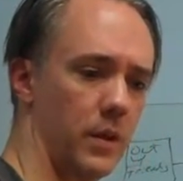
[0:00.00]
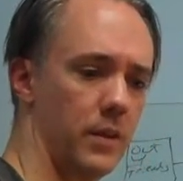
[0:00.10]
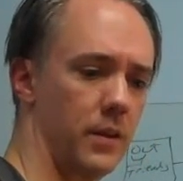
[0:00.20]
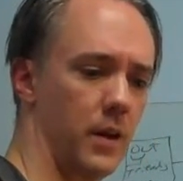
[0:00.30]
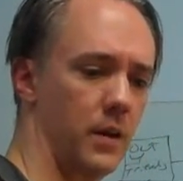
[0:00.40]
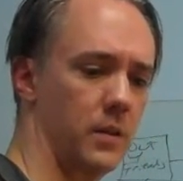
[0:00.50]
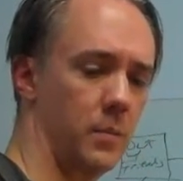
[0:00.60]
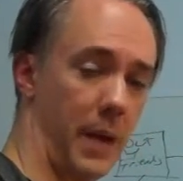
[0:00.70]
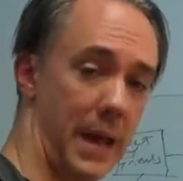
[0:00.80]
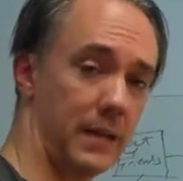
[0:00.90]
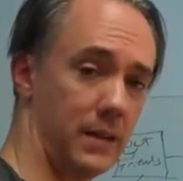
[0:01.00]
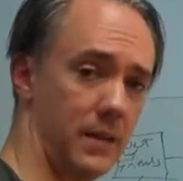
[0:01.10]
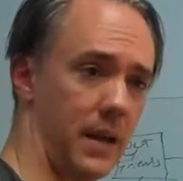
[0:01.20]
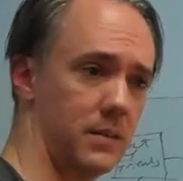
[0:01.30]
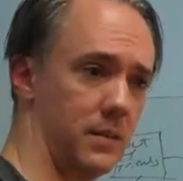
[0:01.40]
with the panic
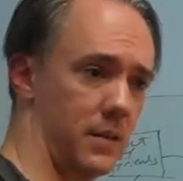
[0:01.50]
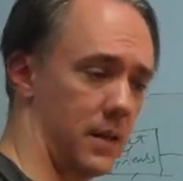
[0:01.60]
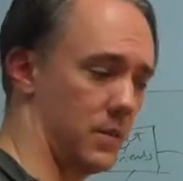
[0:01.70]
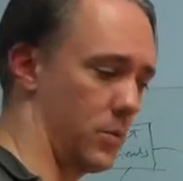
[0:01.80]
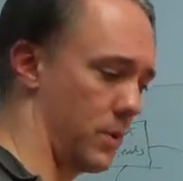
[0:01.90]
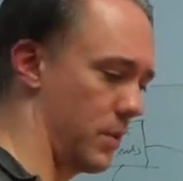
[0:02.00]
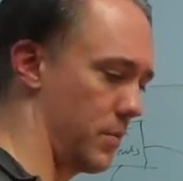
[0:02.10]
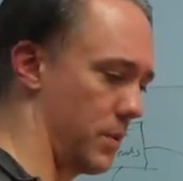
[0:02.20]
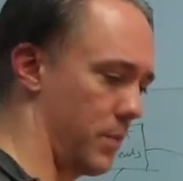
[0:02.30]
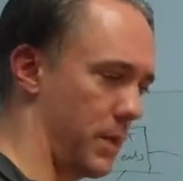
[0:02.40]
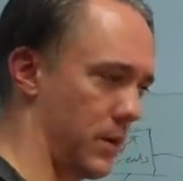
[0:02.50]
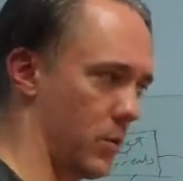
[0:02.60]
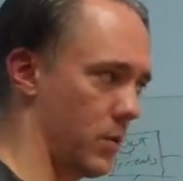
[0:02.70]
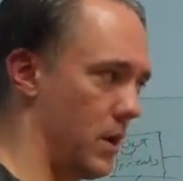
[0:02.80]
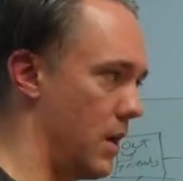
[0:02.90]
attack, since that is one of the
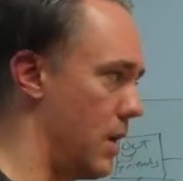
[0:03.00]
bigger